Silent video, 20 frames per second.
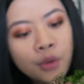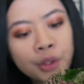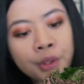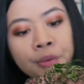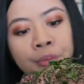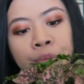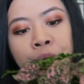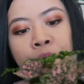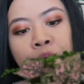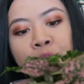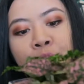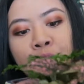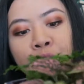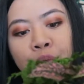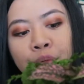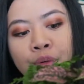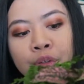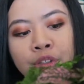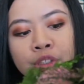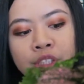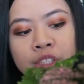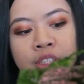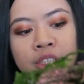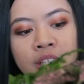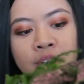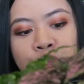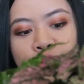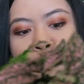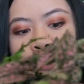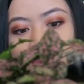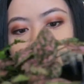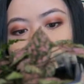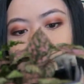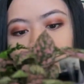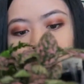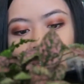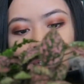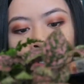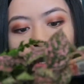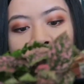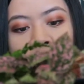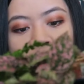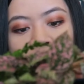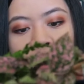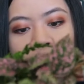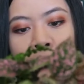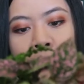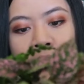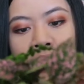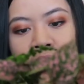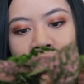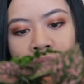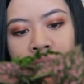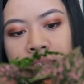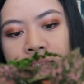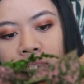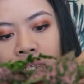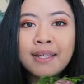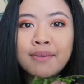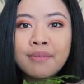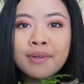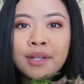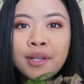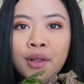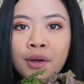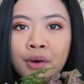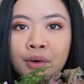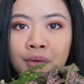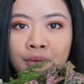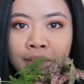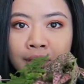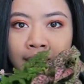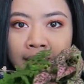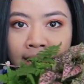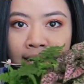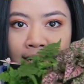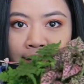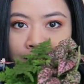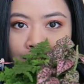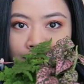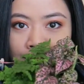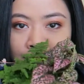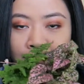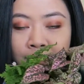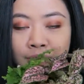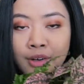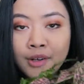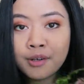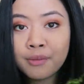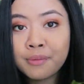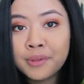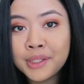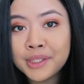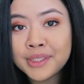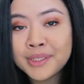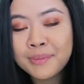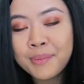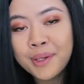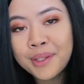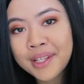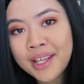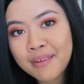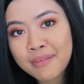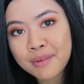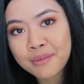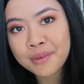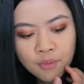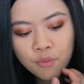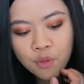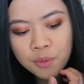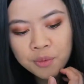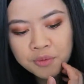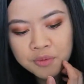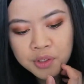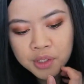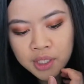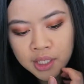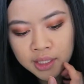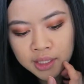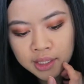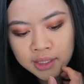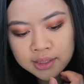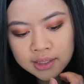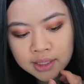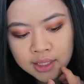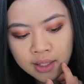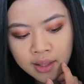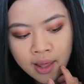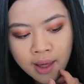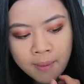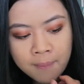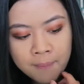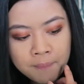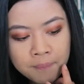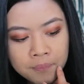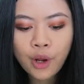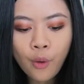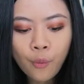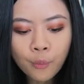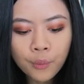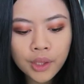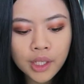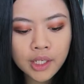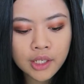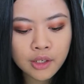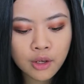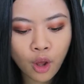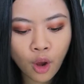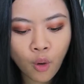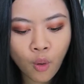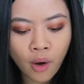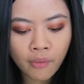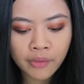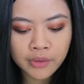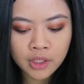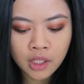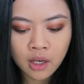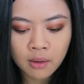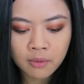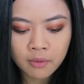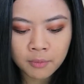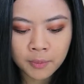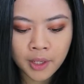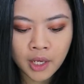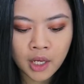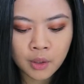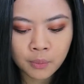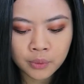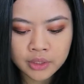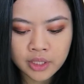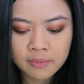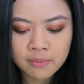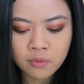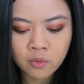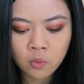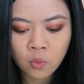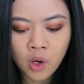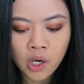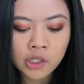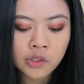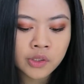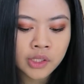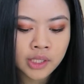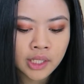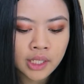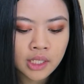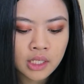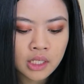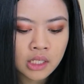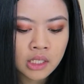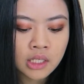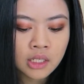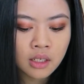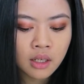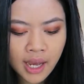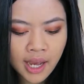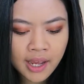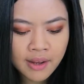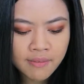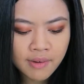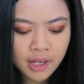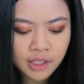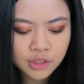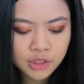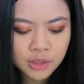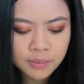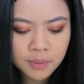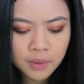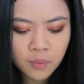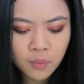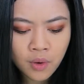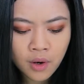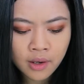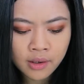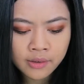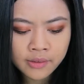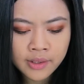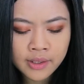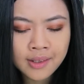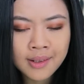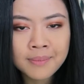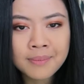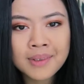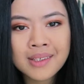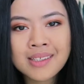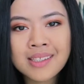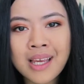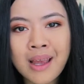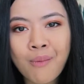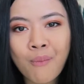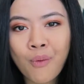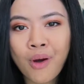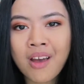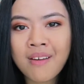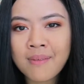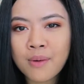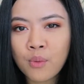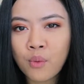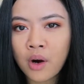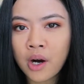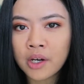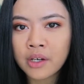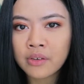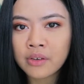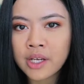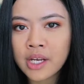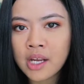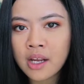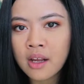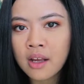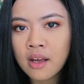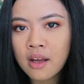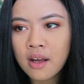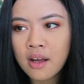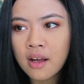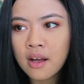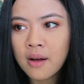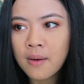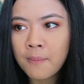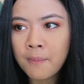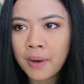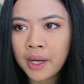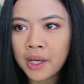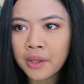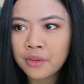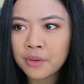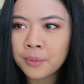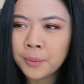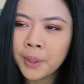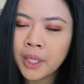or your room, or just if you want to start off with a plant. Even though they kind of are really small, they have some form of uniqueness to them. Don't really know off the top of my head what type of watering they need. I have actually been watering them the same way I've been watering my other